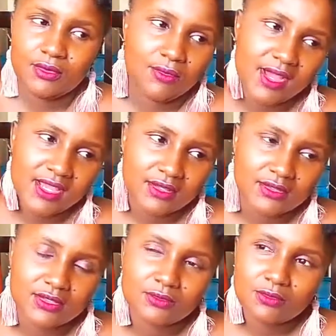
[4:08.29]

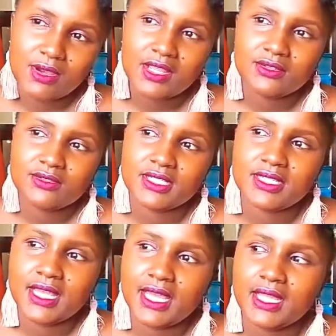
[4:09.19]
Why
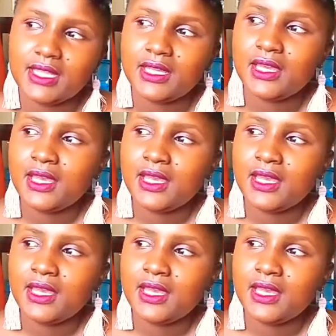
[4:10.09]
did I